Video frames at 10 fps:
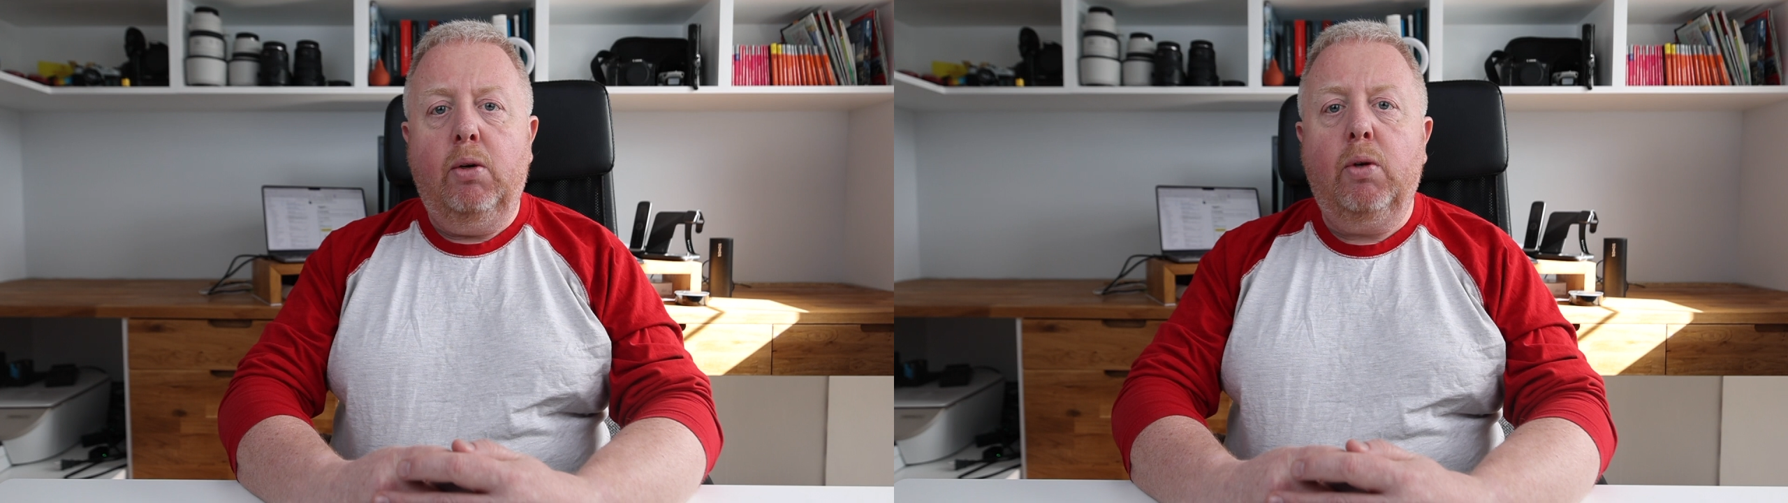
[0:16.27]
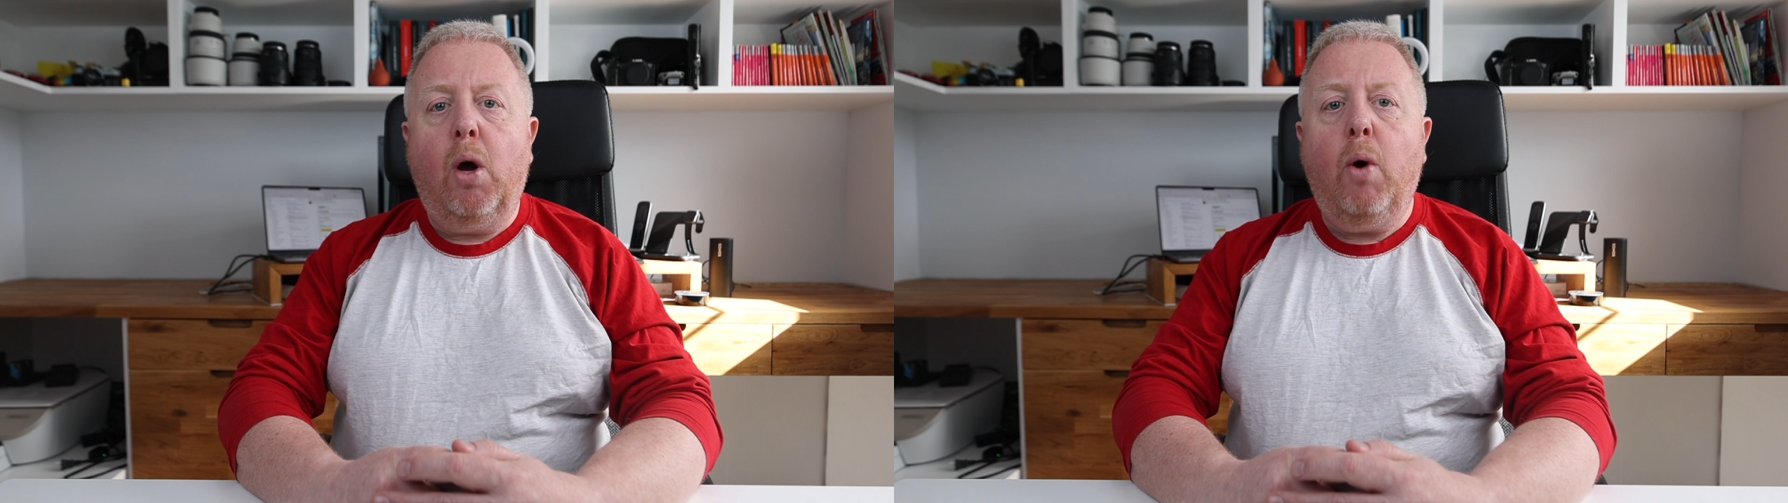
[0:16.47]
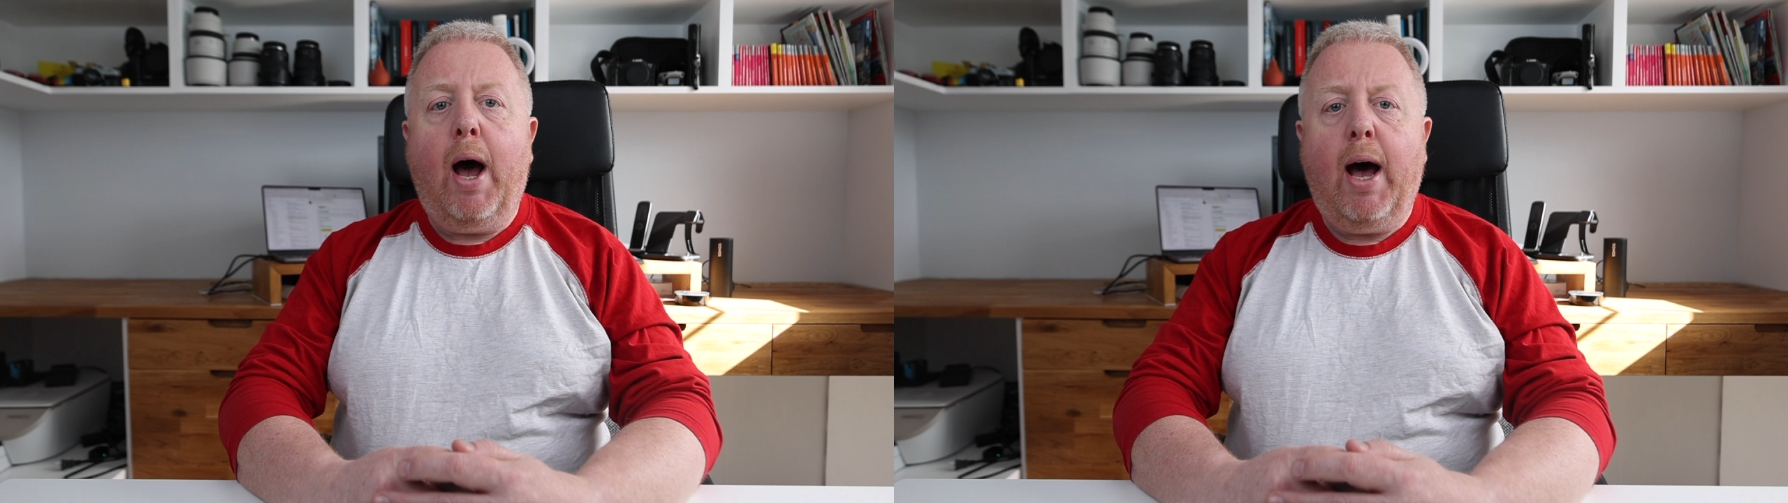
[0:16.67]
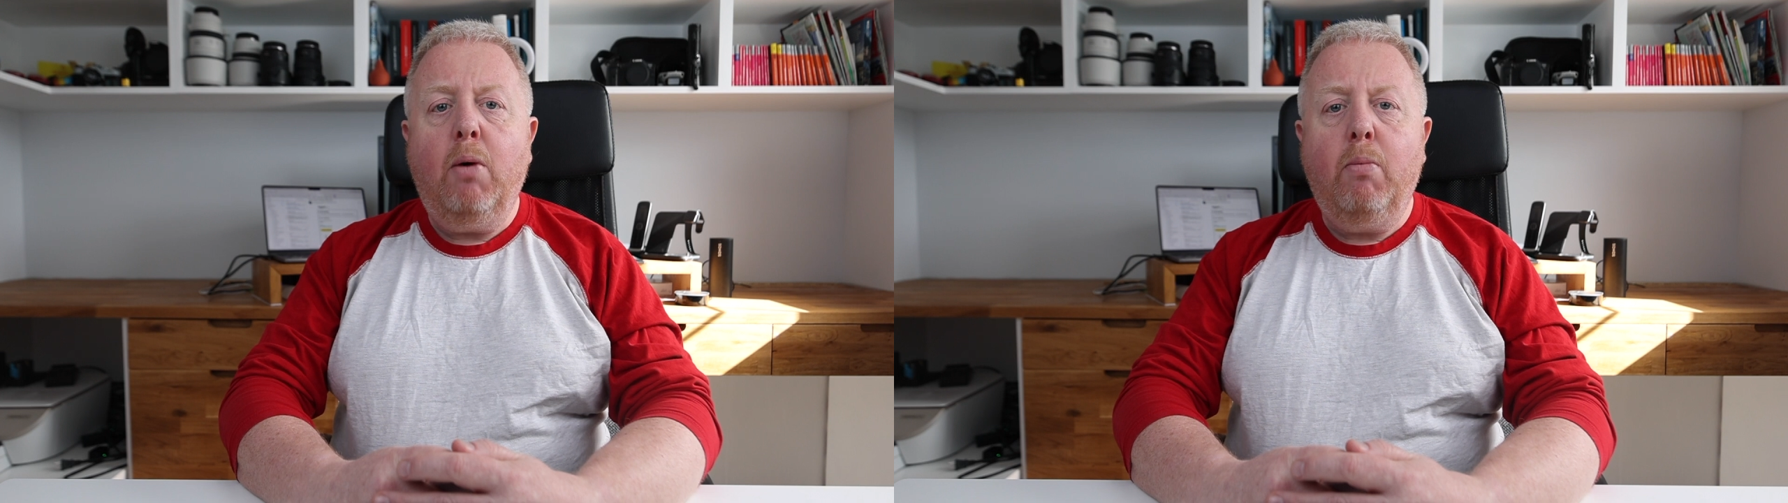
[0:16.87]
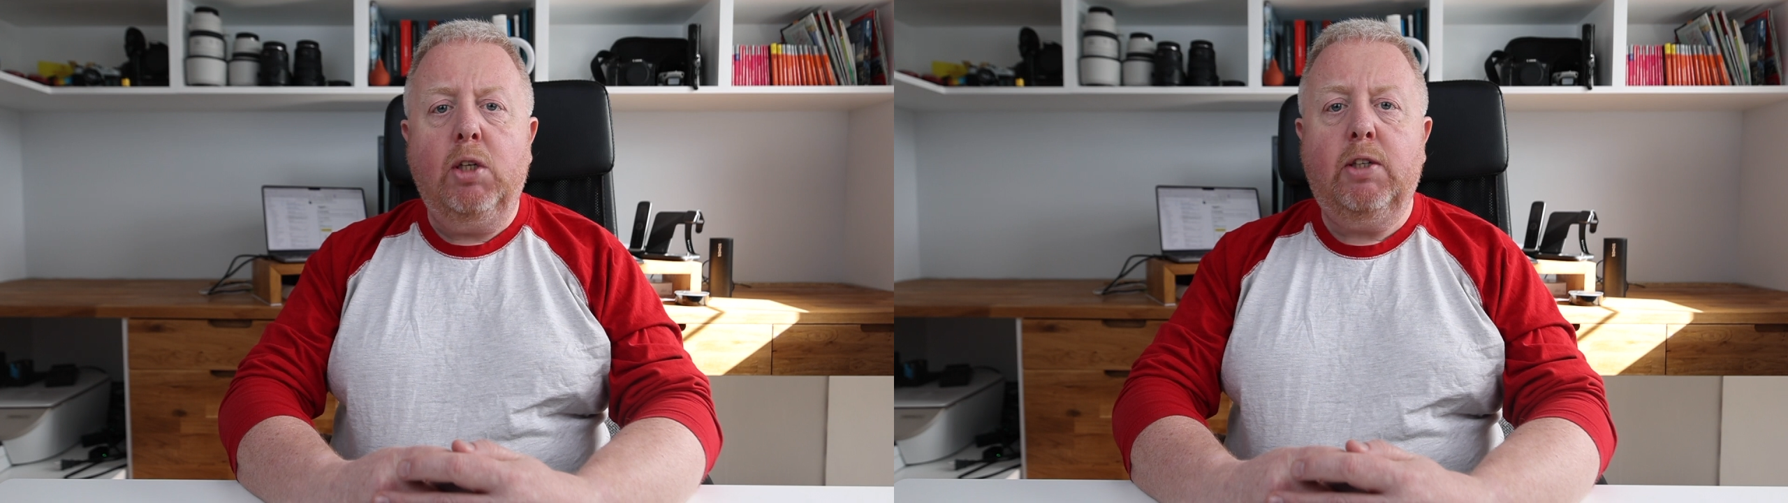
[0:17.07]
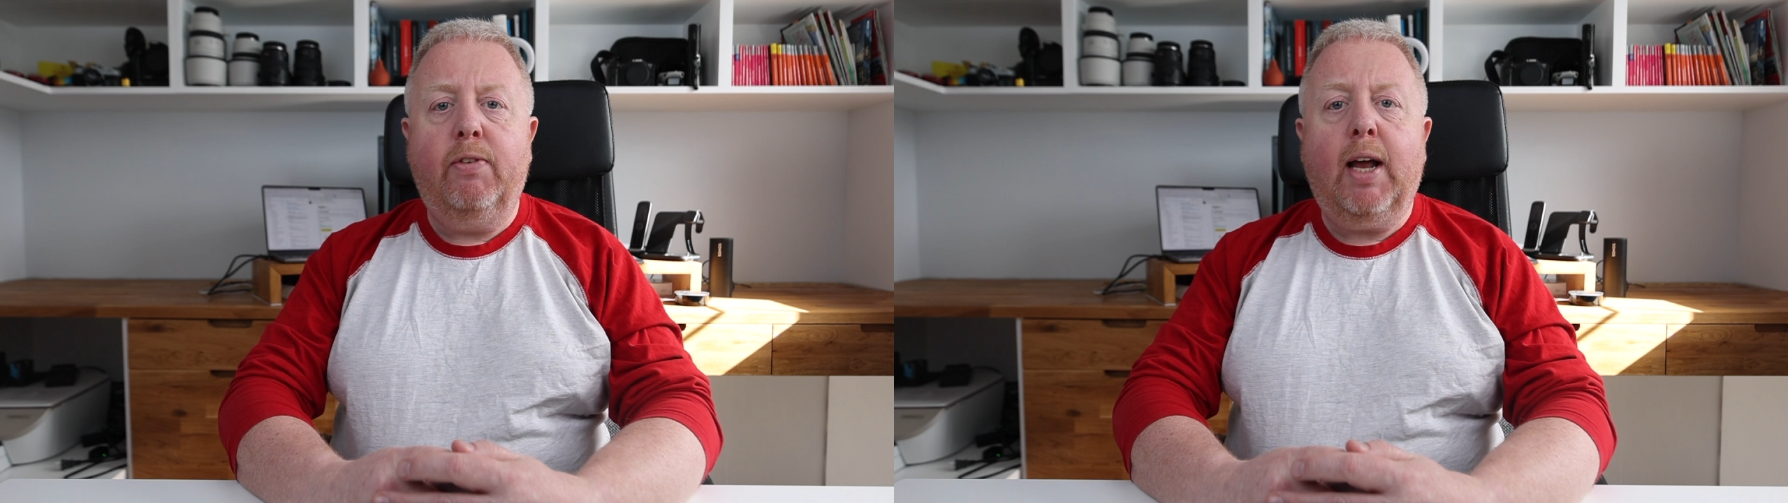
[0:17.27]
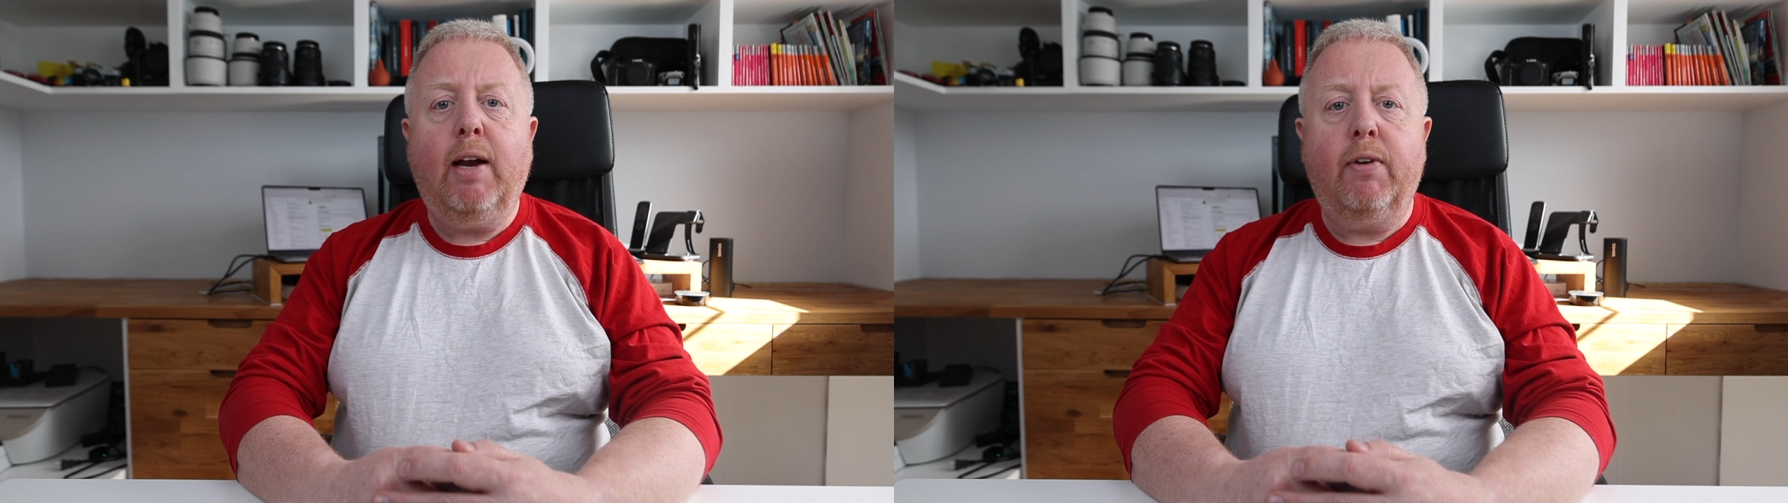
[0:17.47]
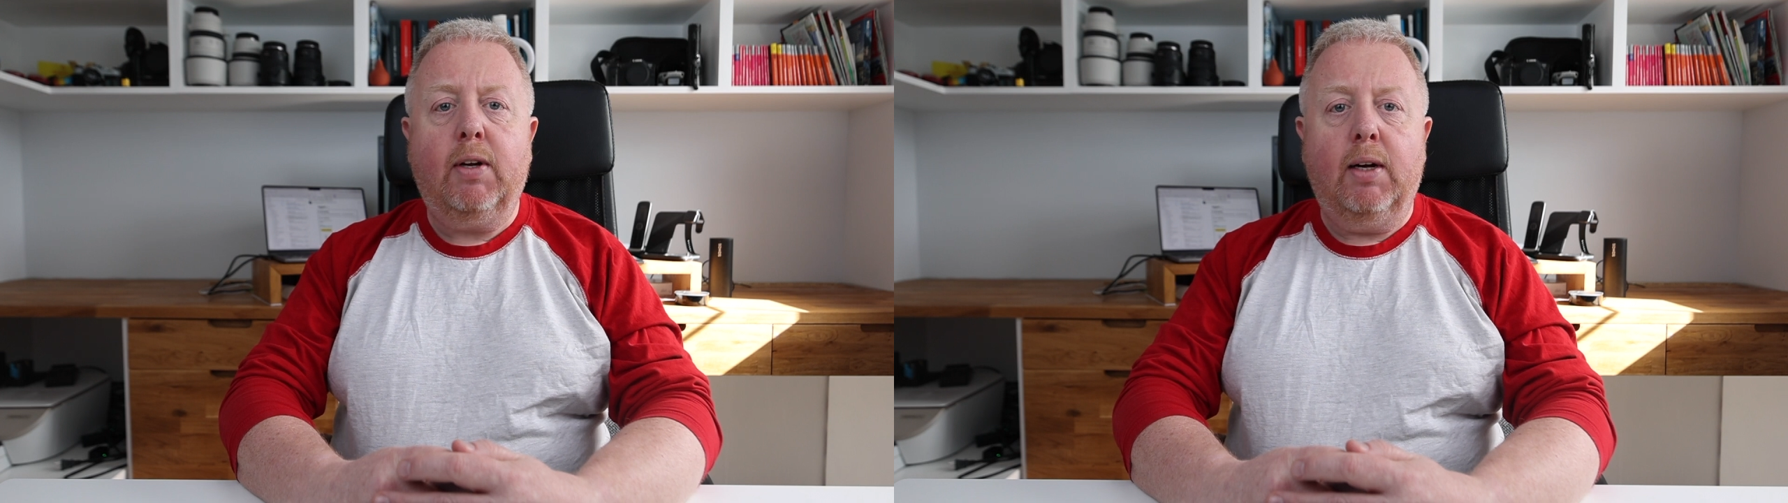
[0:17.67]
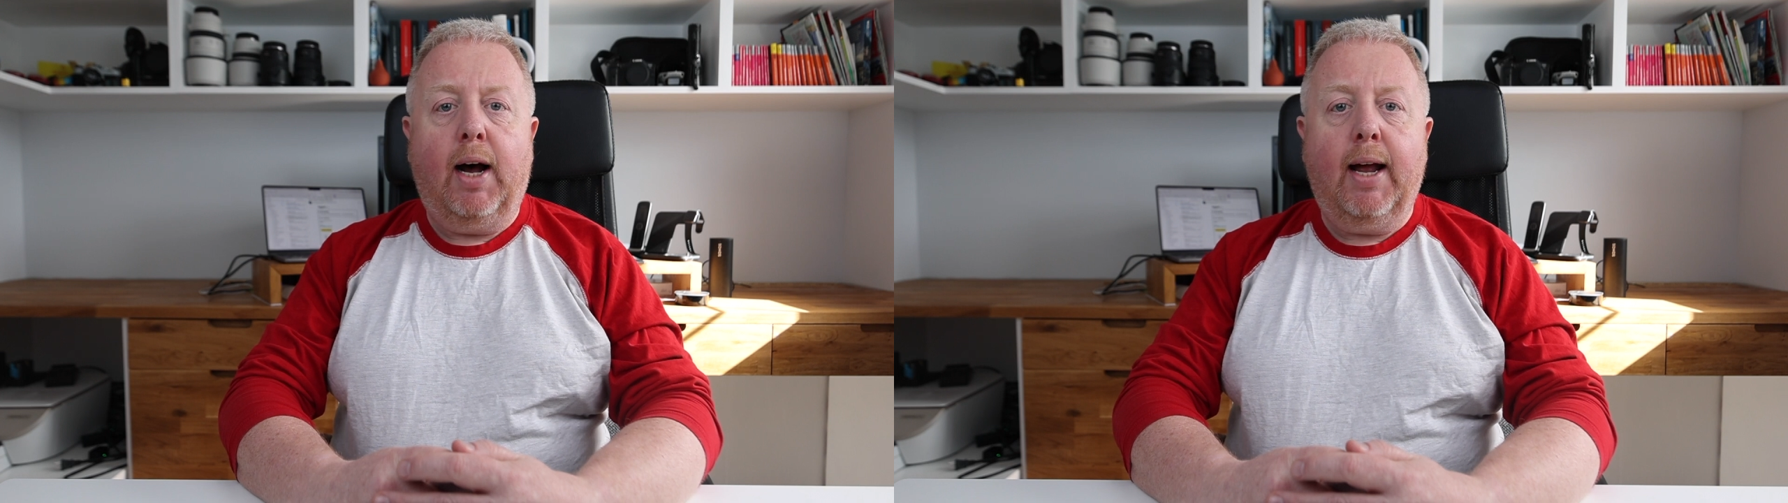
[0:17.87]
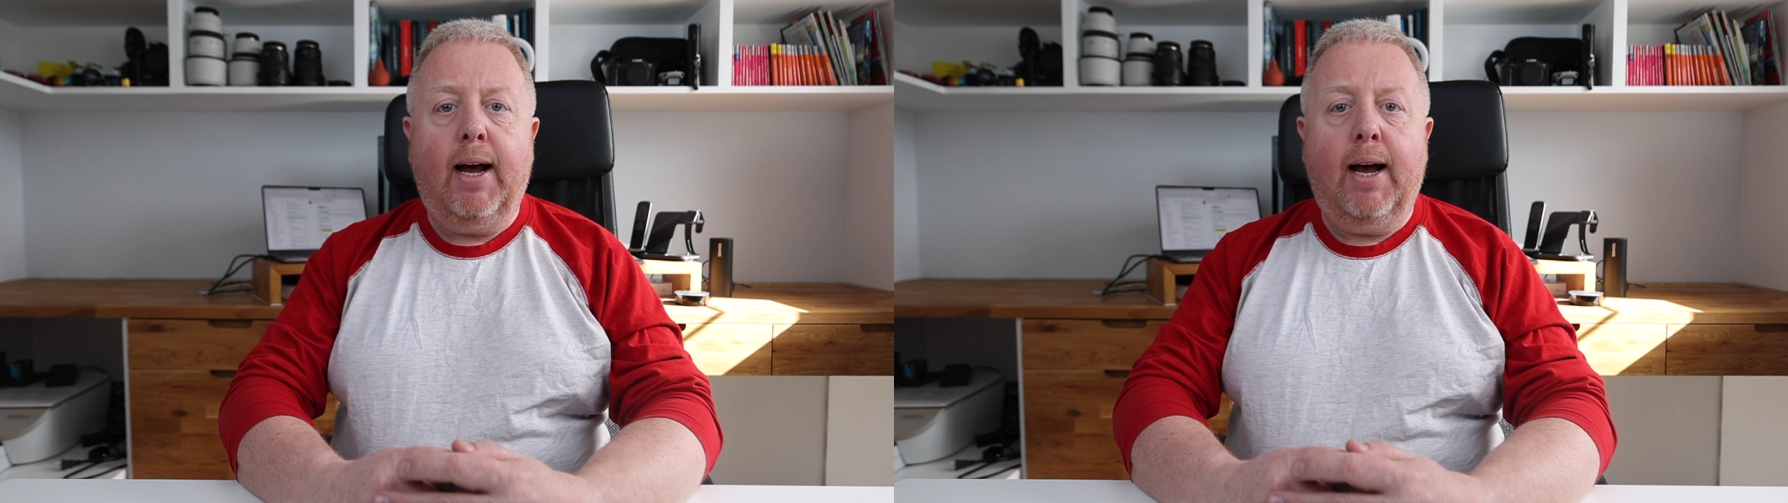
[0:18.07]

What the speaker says: you'll know how much of an advocate